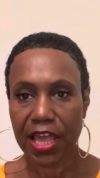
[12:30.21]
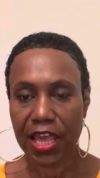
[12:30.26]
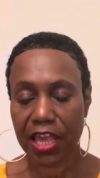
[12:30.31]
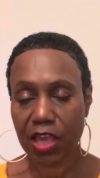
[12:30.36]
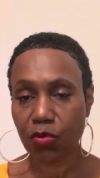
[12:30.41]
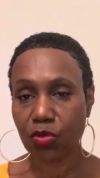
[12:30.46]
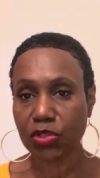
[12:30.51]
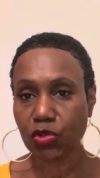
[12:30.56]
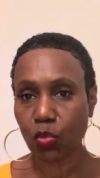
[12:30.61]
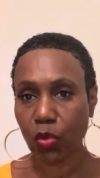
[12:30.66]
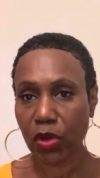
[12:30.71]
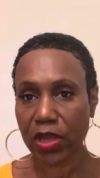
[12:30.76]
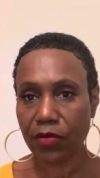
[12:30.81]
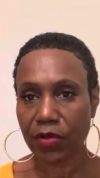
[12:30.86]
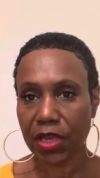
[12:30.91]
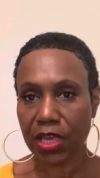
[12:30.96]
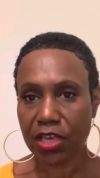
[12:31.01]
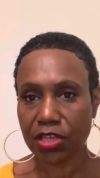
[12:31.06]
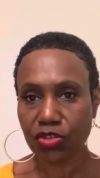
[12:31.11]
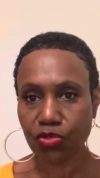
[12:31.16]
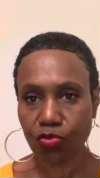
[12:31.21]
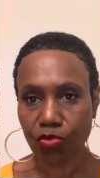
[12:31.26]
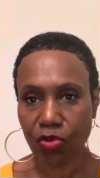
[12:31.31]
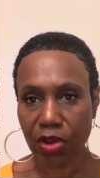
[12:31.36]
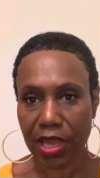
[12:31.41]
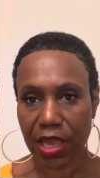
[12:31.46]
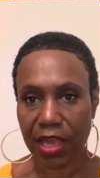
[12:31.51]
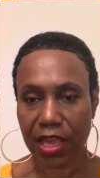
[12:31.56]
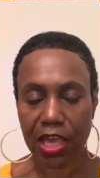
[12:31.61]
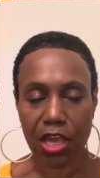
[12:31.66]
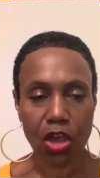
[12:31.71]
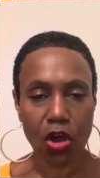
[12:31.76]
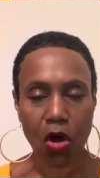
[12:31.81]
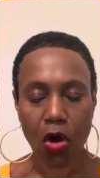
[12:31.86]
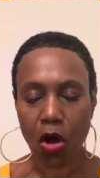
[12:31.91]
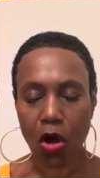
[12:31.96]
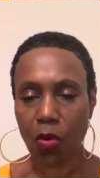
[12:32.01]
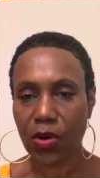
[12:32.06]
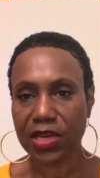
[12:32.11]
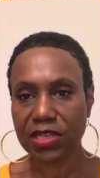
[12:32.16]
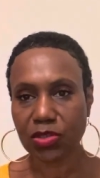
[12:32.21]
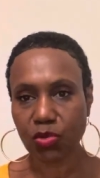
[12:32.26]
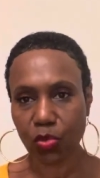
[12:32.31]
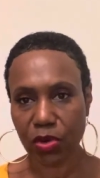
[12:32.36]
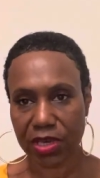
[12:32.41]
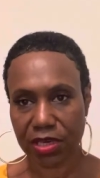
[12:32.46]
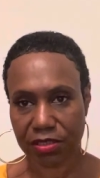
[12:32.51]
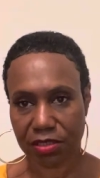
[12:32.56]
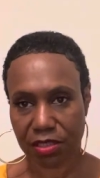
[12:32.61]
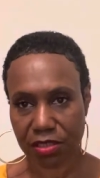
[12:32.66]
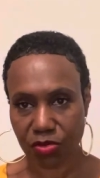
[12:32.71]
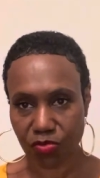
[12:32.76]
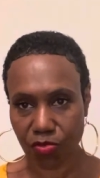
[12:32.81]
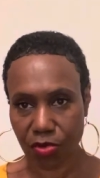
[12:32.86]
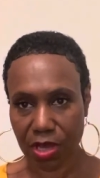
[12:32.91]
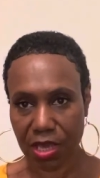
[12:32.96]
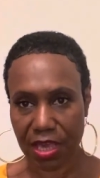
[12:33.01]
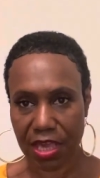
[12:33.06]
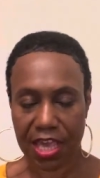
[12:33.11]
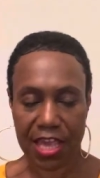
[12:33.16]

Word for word: He was wearing his ring. He always wears his ring.